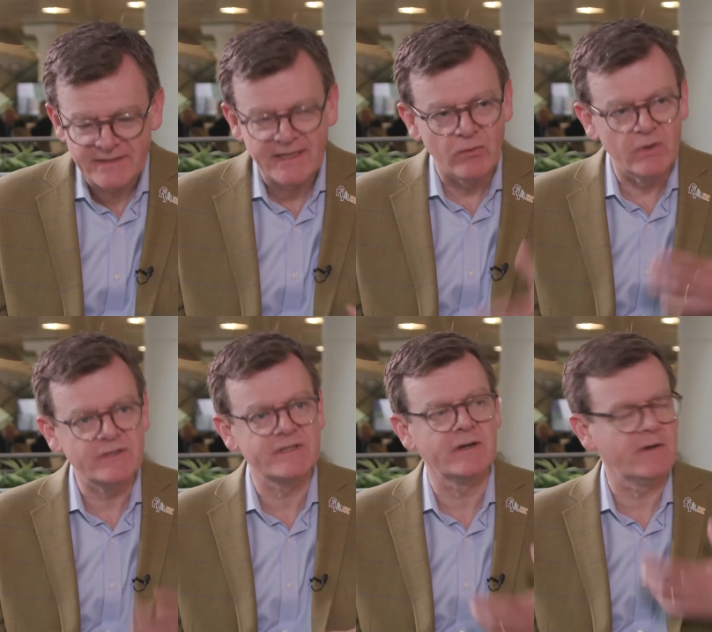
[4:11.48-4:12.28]

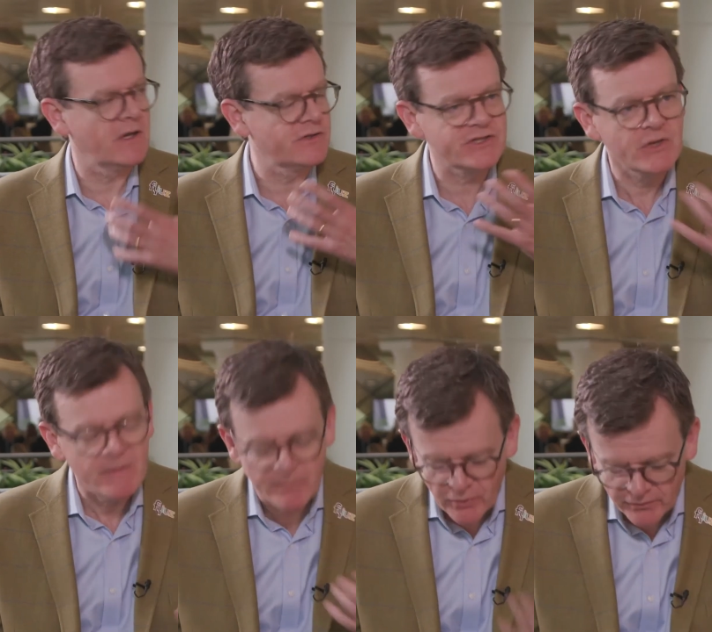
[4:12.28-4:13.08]
networks are so
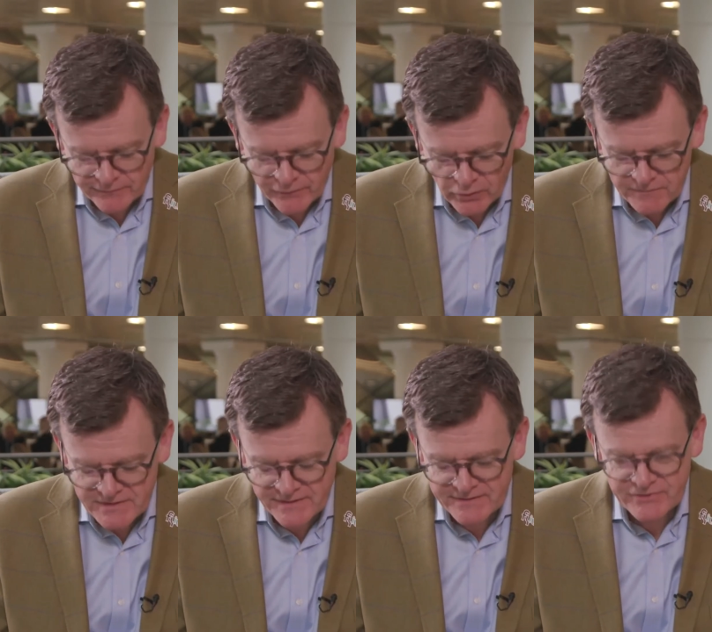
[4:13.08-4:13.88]
important for all of us
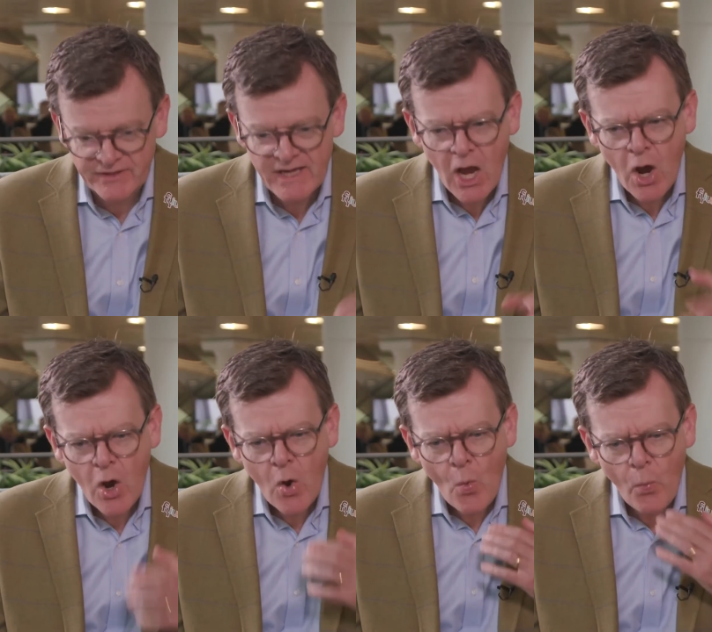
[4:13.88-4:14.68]
in the industry.
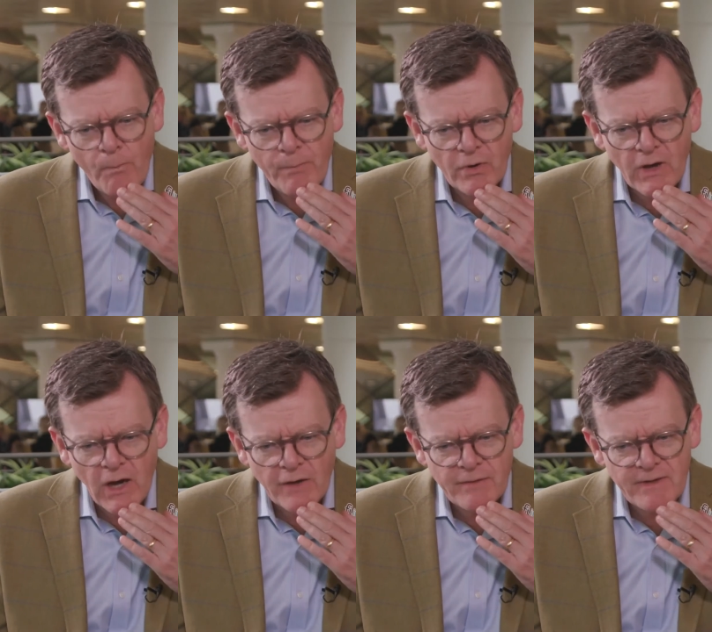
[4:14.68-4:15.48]
But
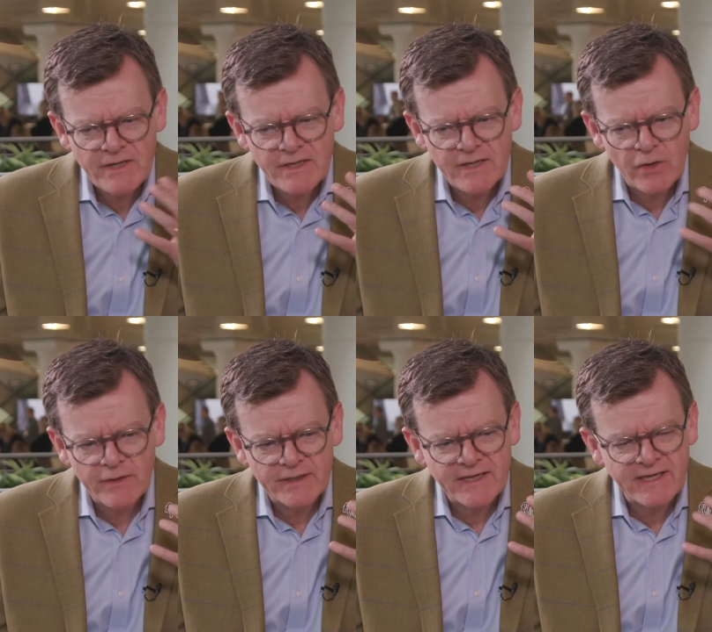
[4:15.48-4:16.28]
are there any
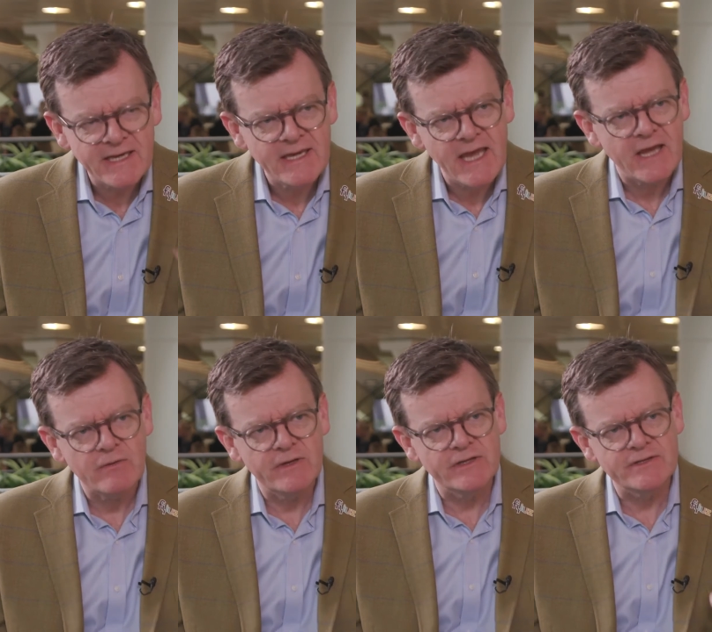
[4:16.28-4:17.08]
other key
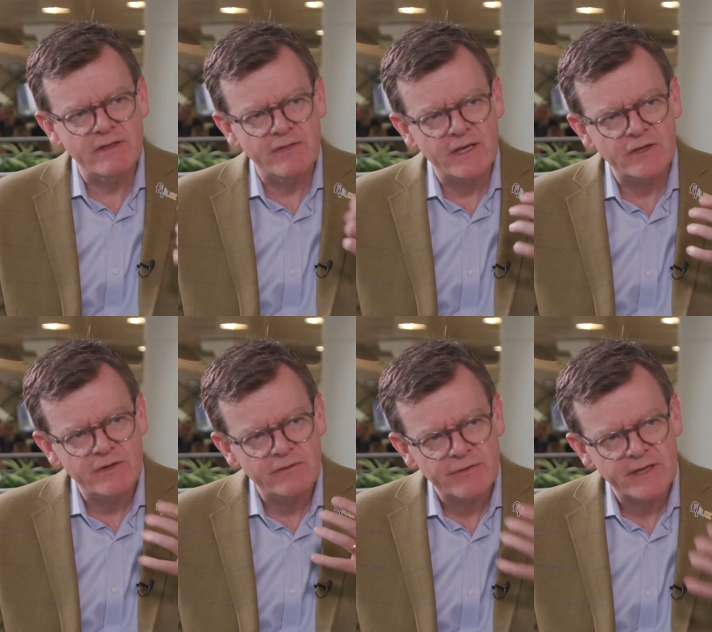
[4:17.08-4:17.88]
areas that
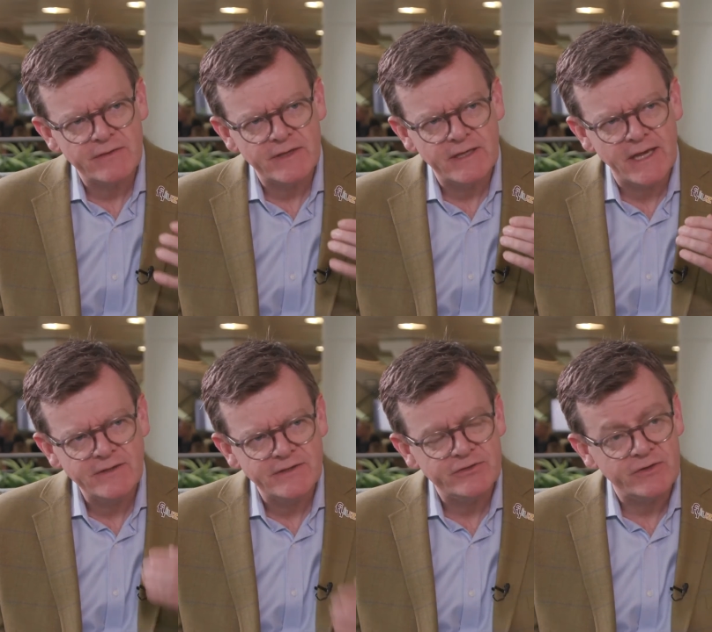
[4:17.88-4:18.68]
you think the
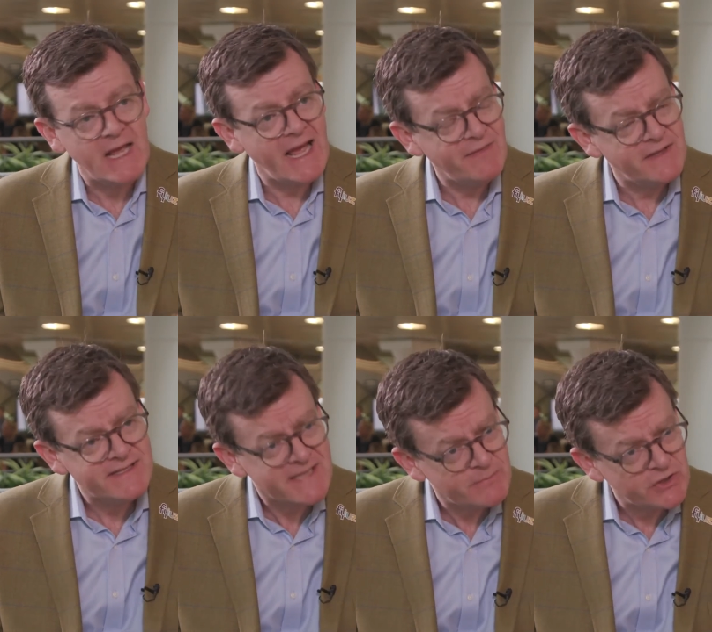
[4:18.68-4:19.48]
industry and the
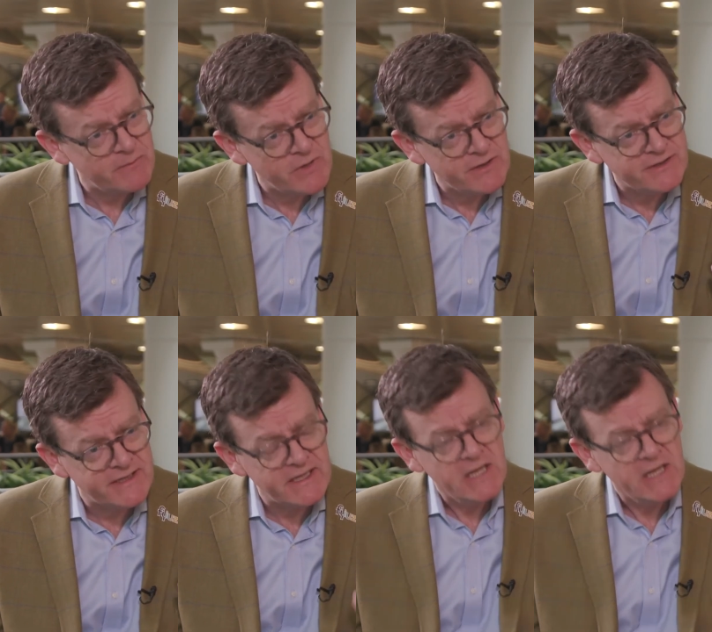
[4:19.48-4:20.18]
TIP community